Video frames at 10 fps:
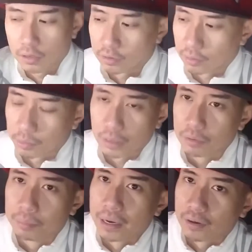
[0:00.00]
sometimes
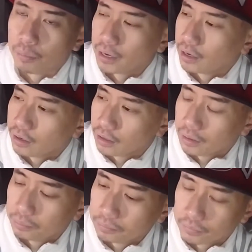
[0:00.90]
the back of my head,
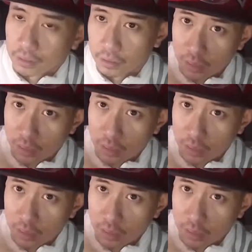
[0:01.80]
and